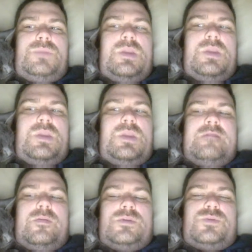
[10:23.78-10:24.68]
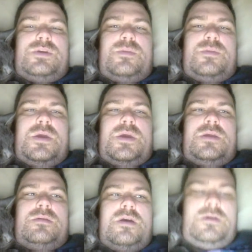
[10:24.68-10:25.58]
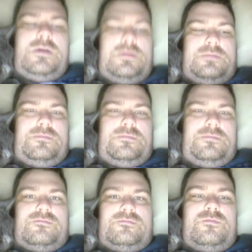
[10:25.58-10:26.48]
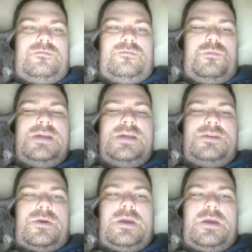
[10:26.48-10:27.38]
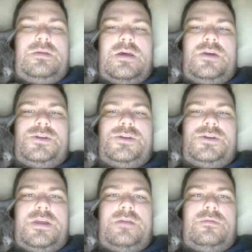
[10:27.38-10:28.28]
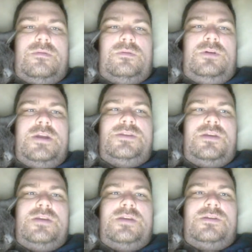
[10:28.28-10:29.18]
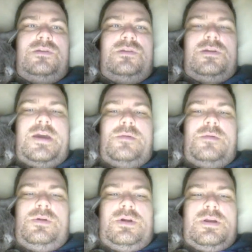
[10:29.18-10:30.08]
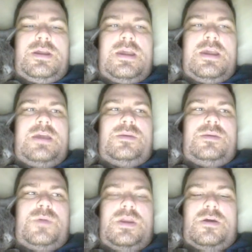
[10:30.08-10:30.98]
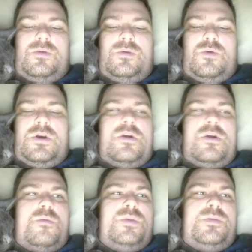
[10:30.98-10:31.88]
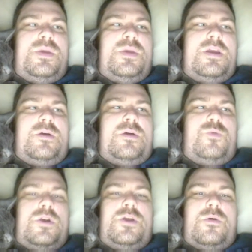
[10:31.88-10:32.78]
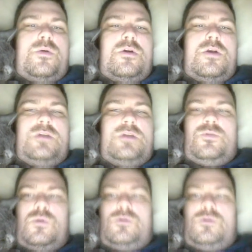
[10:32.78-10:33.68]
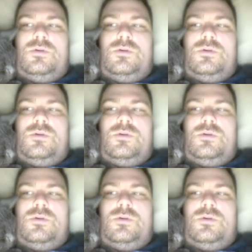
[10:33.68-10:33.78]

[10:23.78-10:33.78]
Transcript: everyone's went to bed. No, but that's okay. I understand. It's a little late, and depending on where you are in the world,